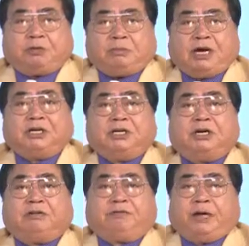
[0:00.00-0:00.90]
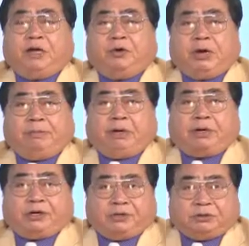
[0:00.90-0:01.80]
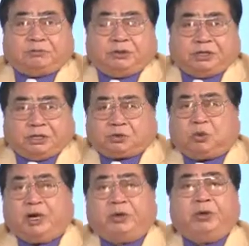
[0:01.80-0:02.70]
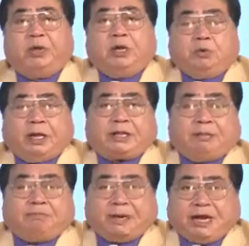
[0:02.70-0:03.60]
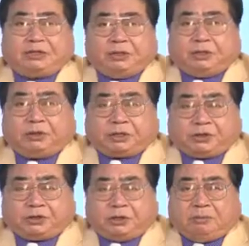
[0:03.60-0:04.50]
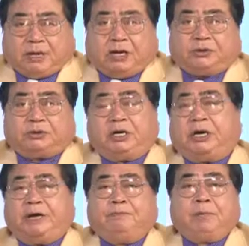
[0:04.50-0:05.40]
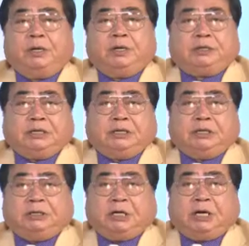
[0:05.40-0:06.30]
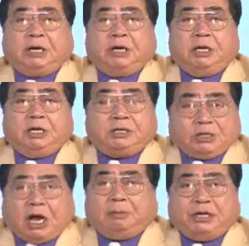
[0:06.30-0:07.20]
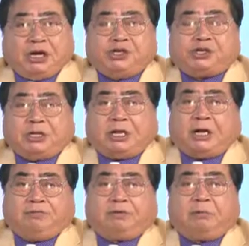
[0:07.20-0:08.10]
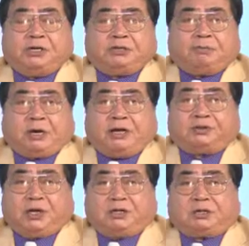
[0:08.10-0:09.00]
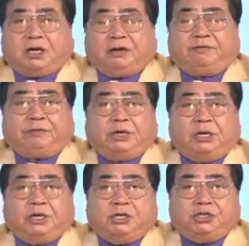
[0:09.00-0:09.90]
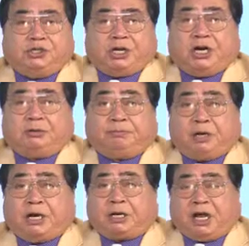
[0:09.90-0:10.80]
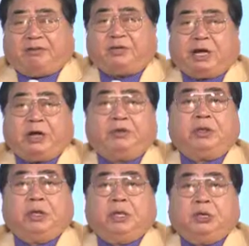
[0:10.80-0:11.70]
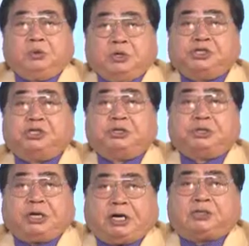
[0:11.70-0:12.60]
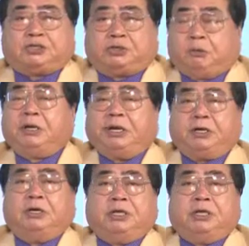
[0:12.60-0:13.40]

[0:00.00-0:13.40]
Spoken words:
My dear fellow Americans, put it this way, welcome back to the discussion about the nomination and the confirmation process of Judge Brett Kavanaugh, which takes the